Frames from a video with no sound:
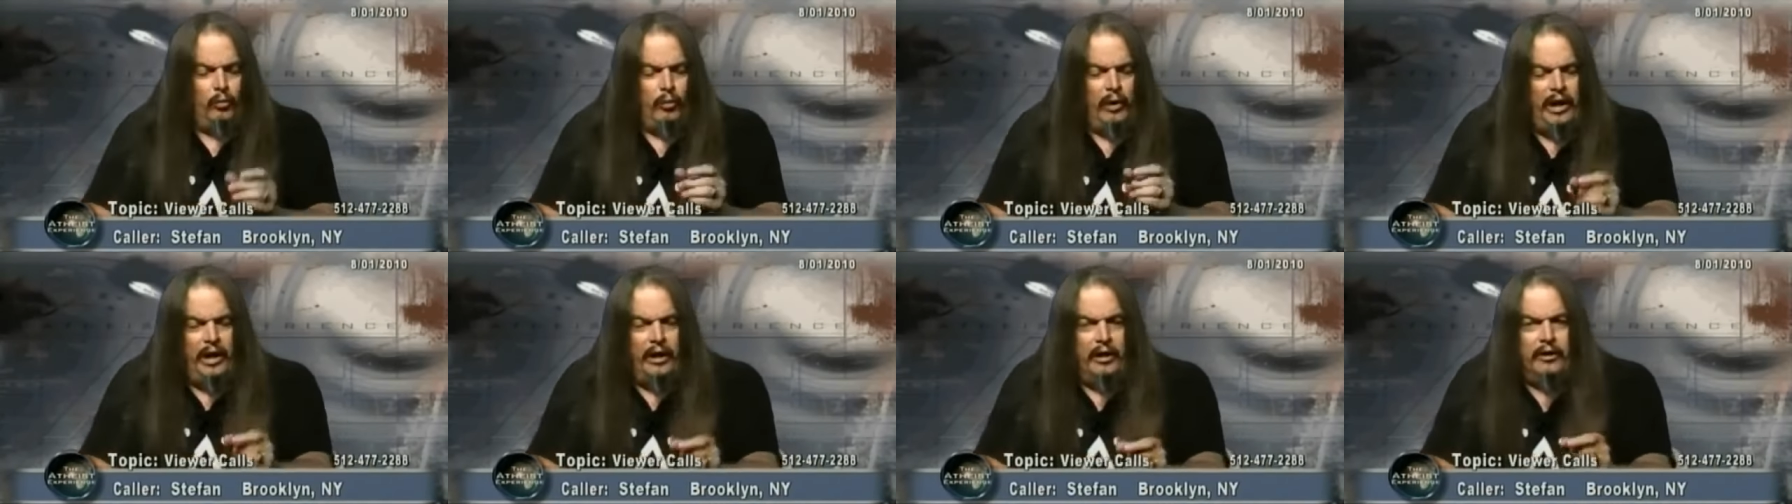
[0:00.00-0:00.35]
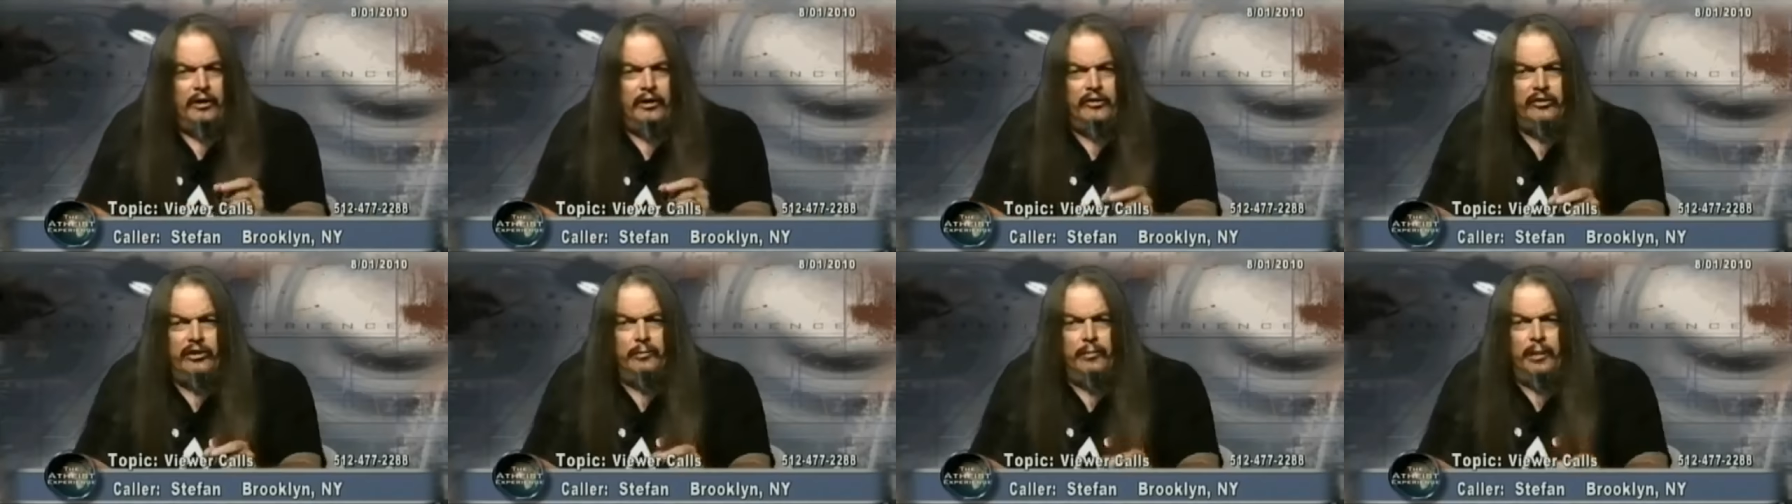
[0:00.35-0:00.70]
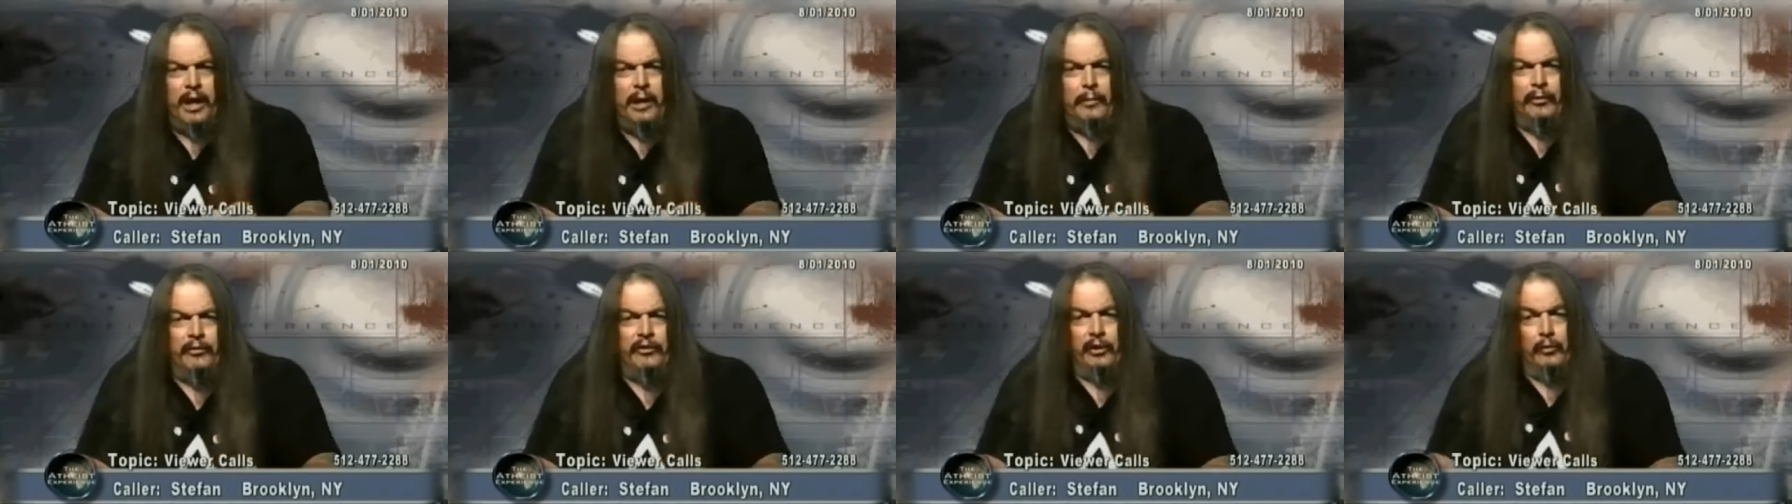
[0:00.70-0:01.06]
Where does the
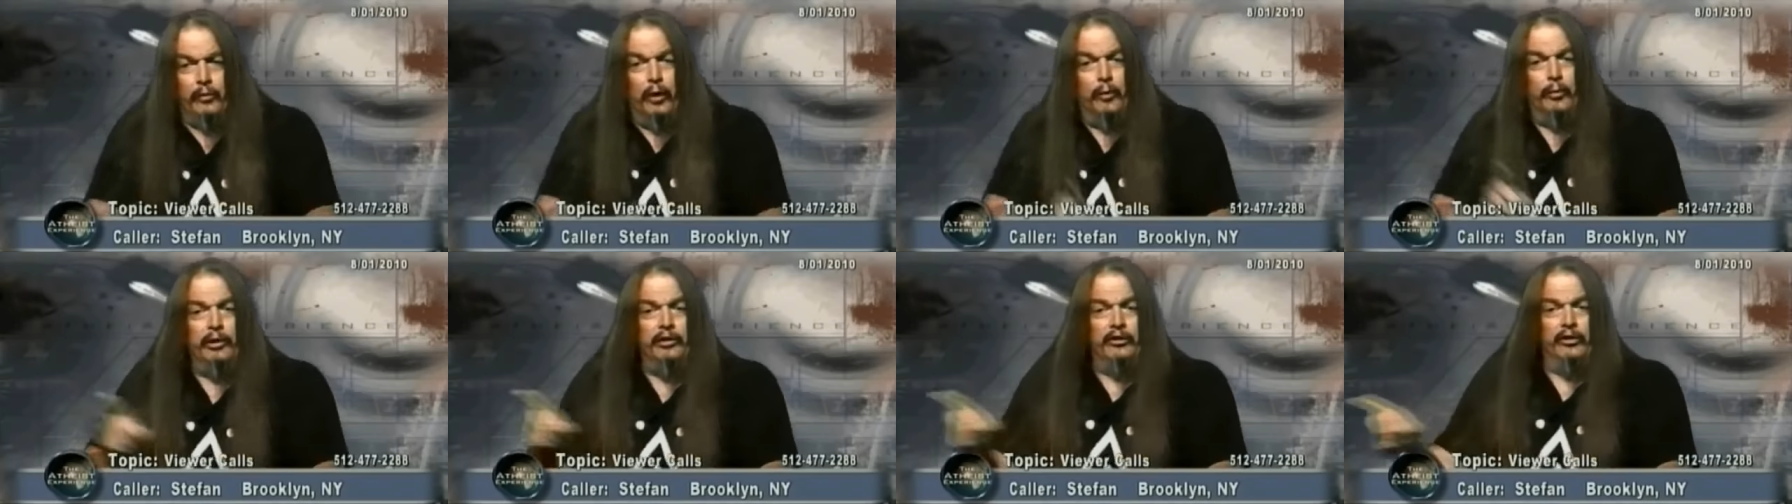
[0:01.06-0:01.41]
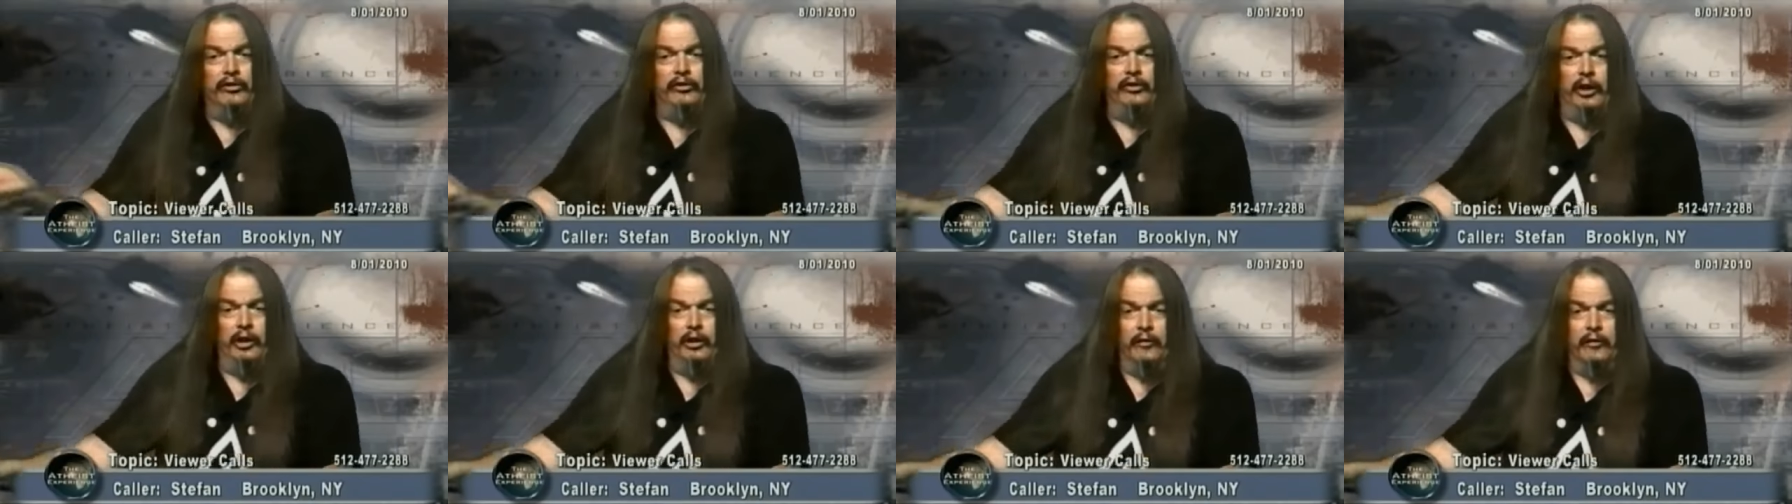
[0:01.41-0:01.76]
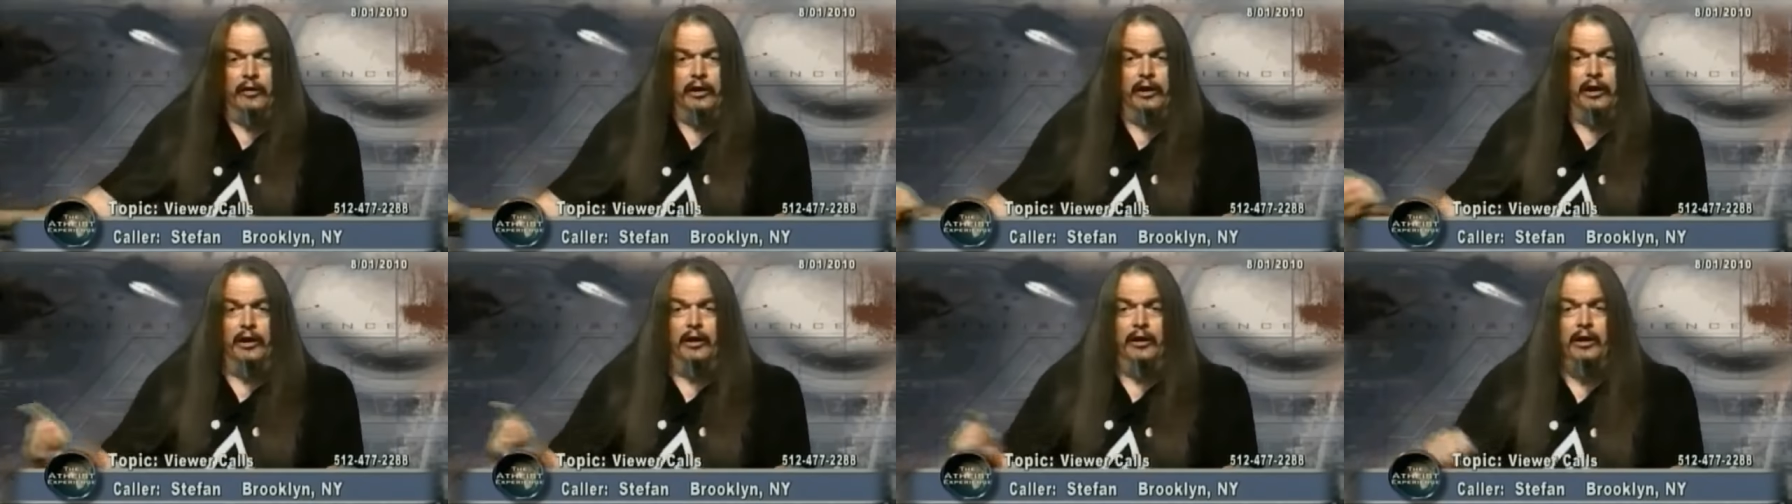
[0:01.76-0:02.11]
Bible say what we just said
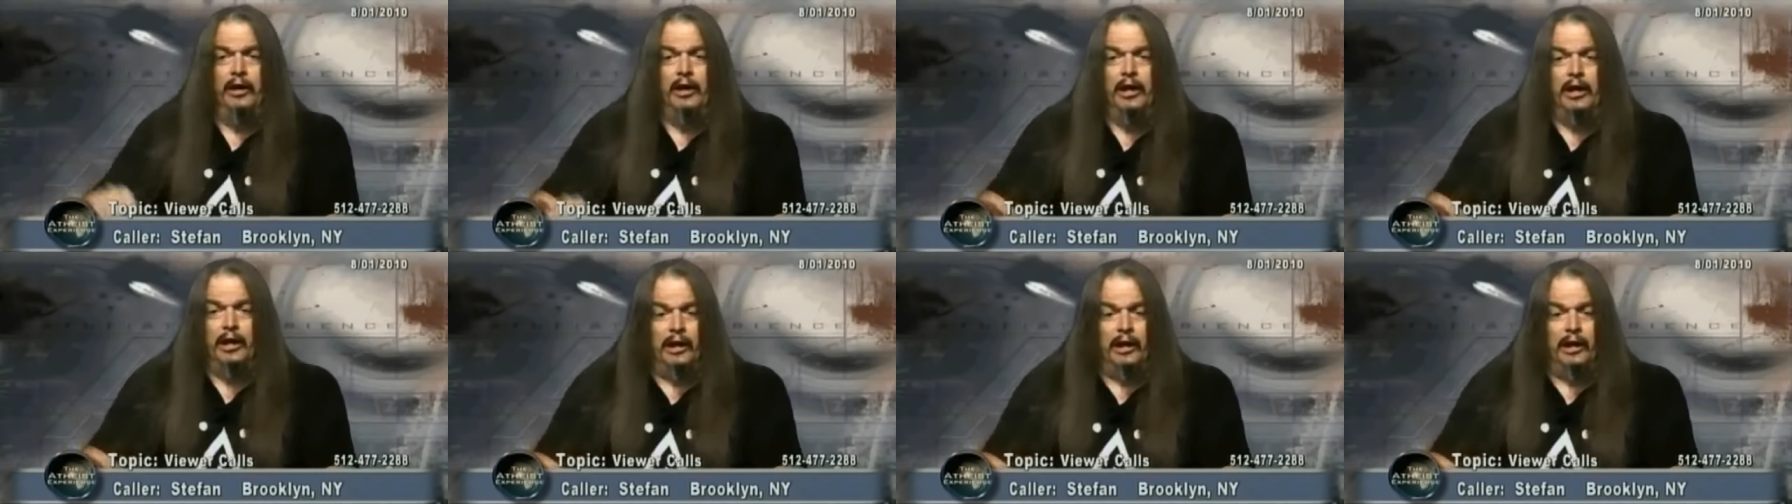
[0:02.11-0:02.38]
over here